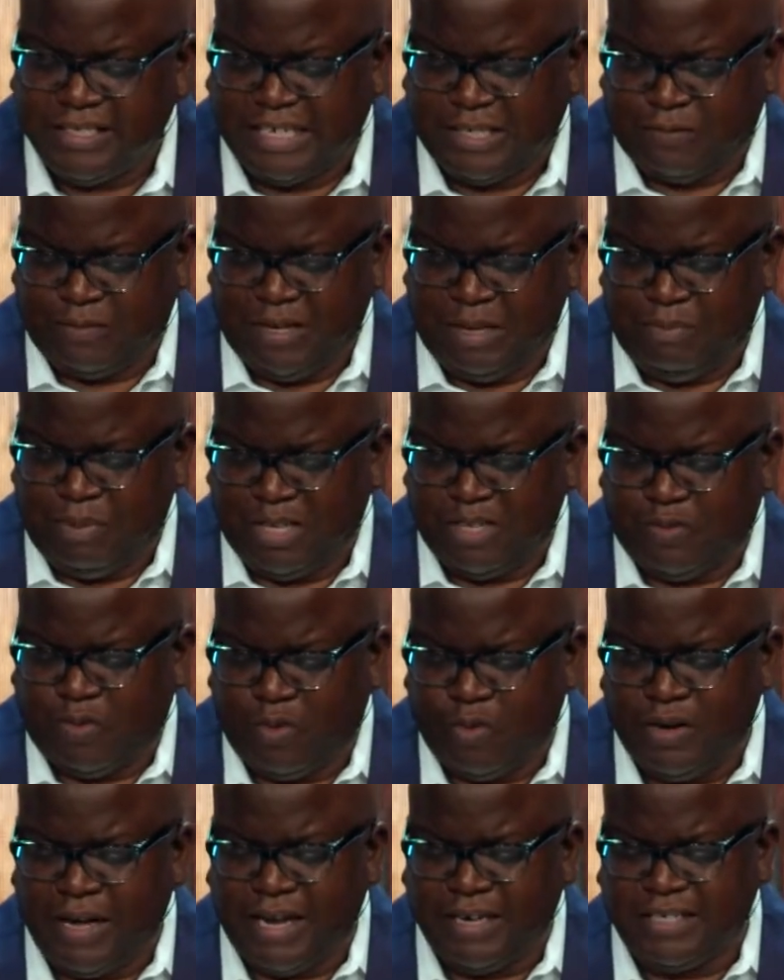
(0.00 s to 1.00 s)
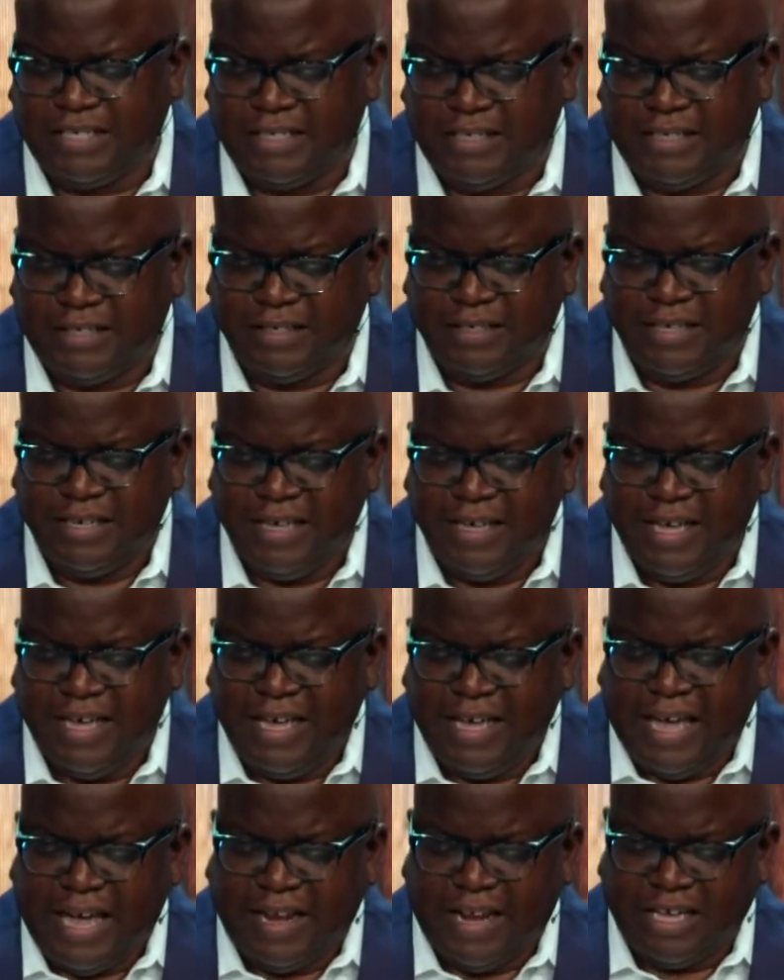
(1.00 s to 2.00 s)
That's Philippians 4:19.
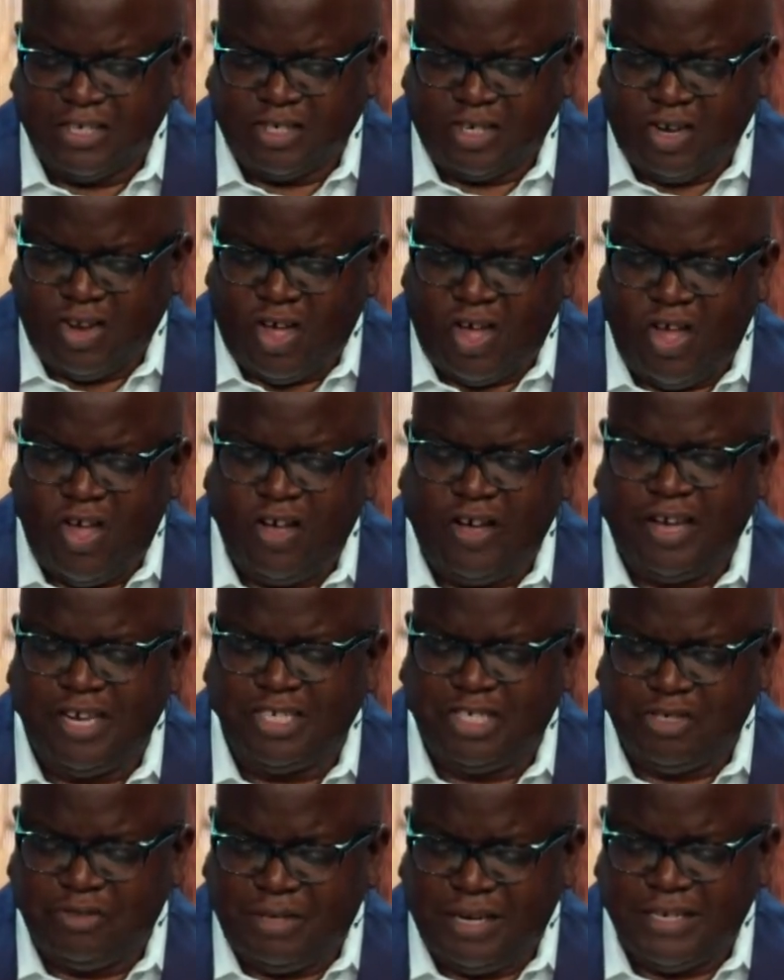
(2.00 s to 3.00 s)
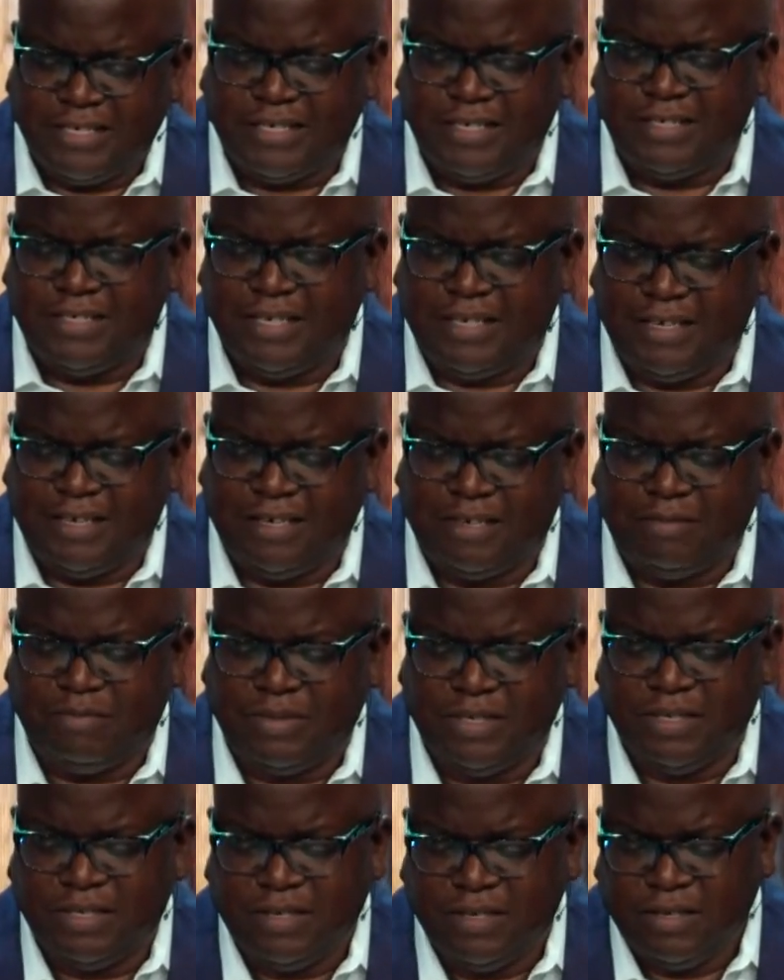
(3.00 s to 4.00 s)
And as long as you listen to
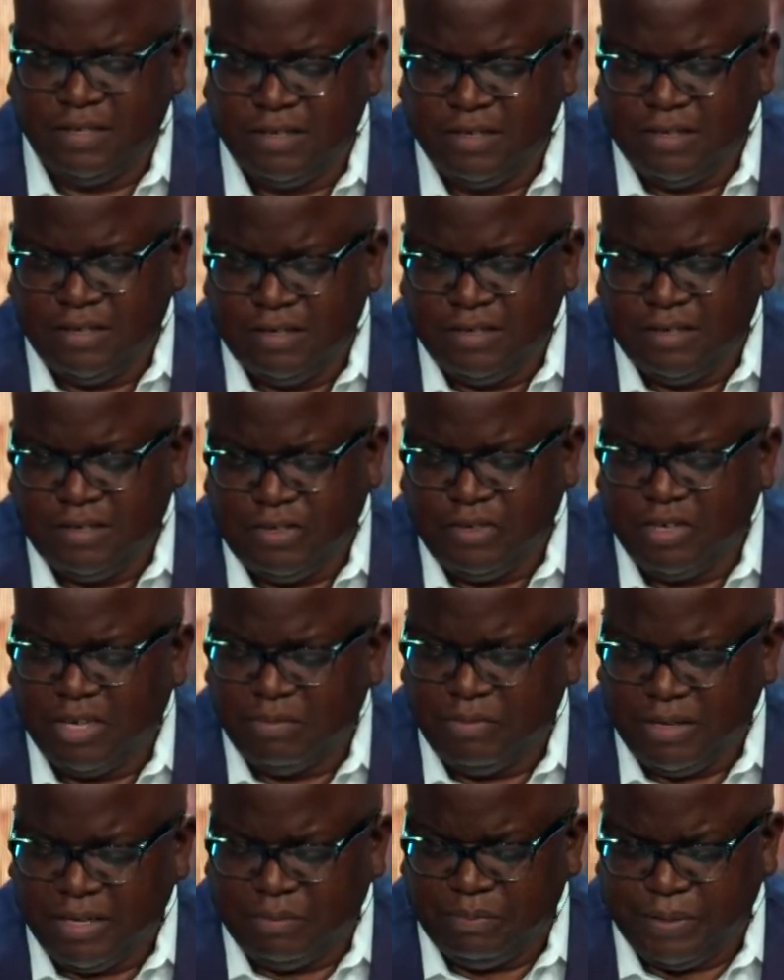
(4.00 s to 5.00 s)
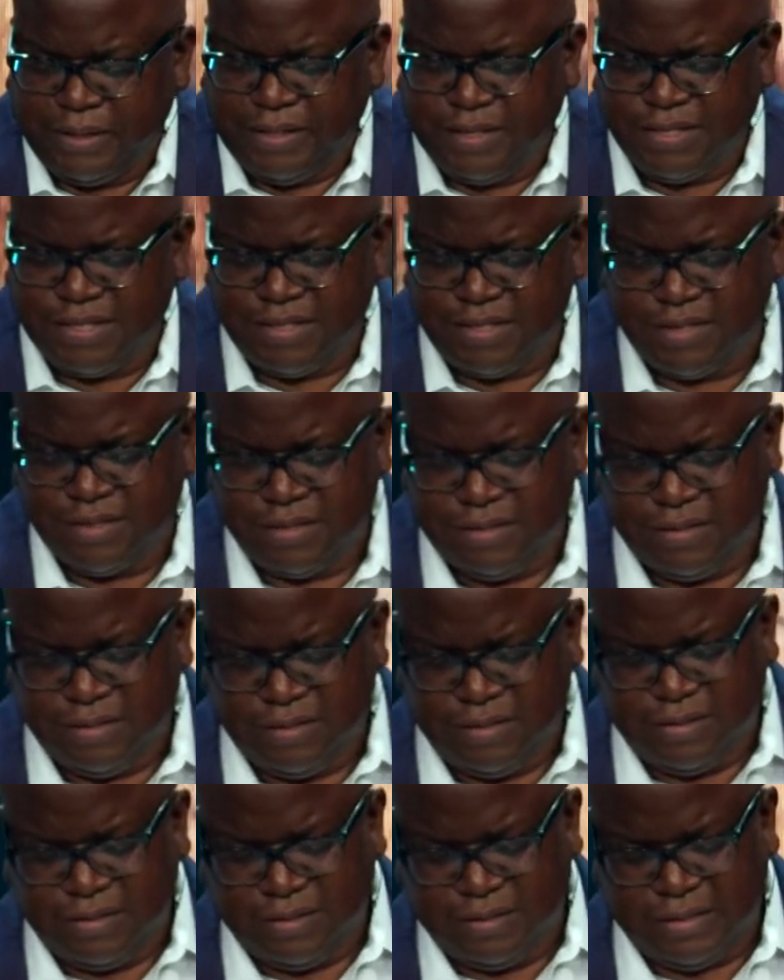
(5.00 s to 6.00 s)
him, you can be at peace
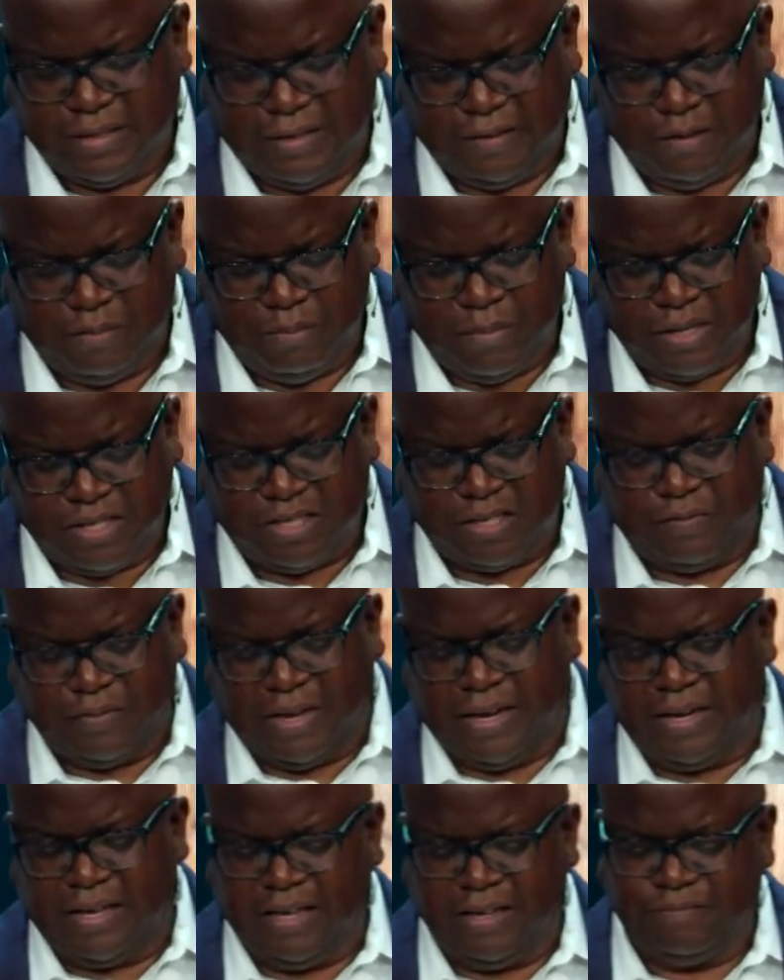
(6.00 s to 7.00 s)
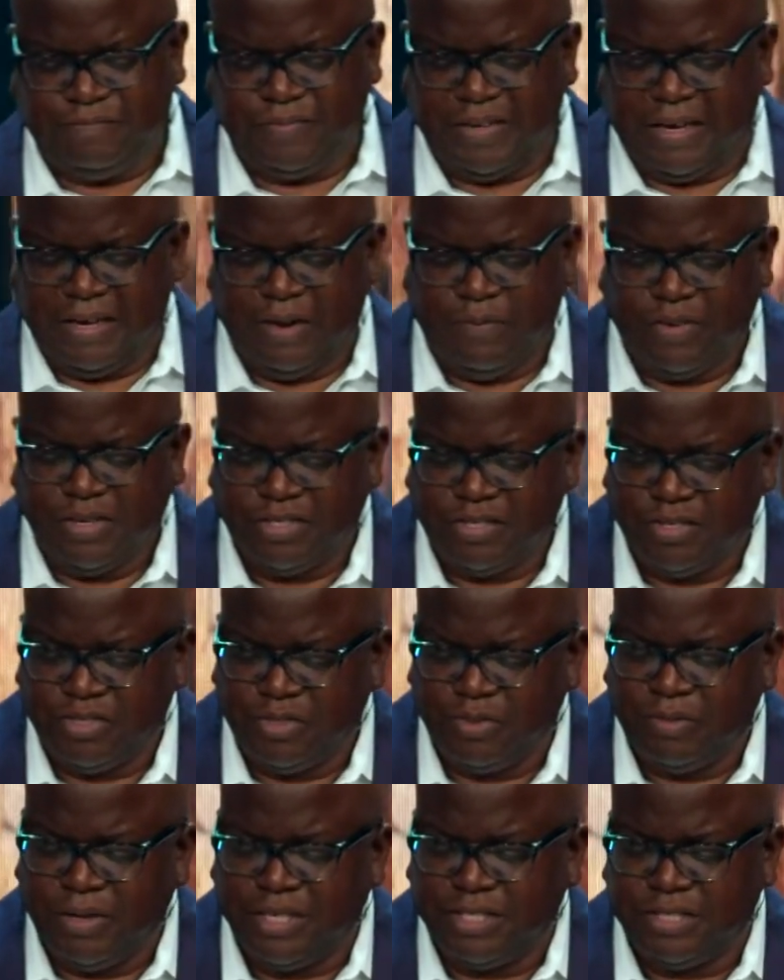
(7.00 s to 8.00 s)
in the midst of any and every
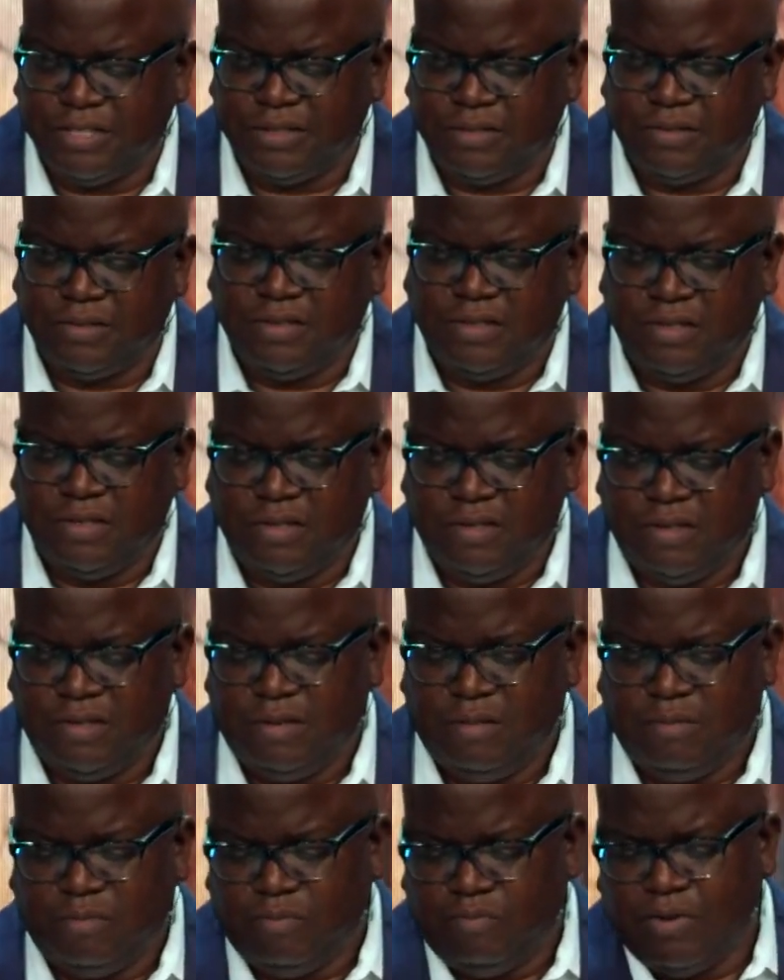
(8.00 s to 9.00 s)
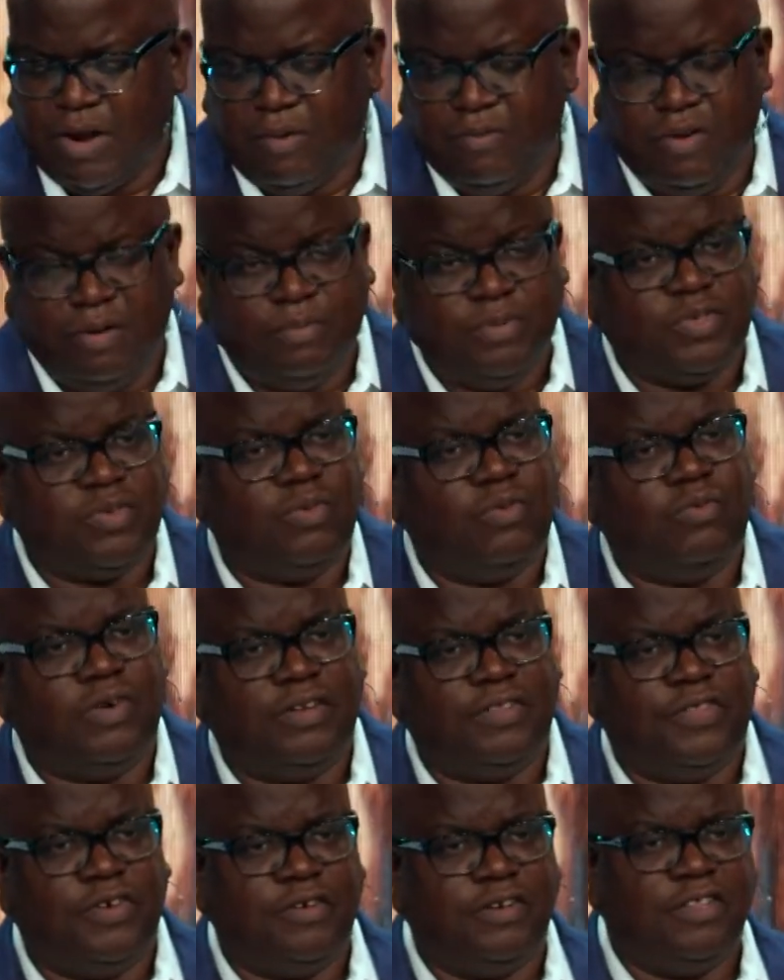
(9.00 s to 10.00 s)
situation. Proverbs
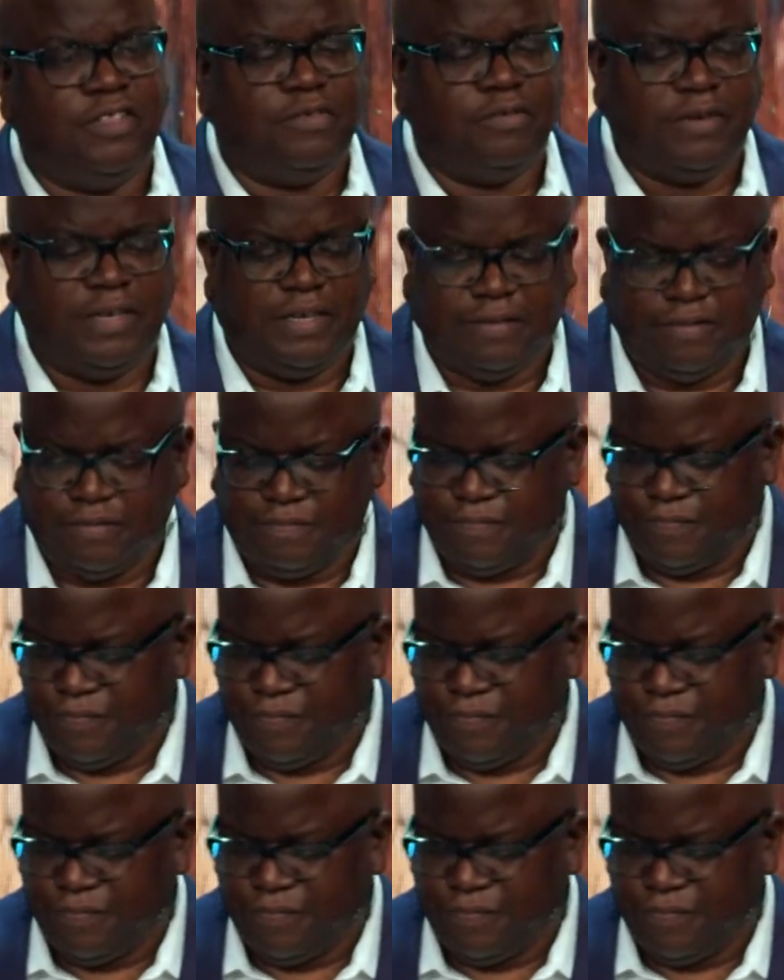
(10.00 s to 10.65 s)
1:33.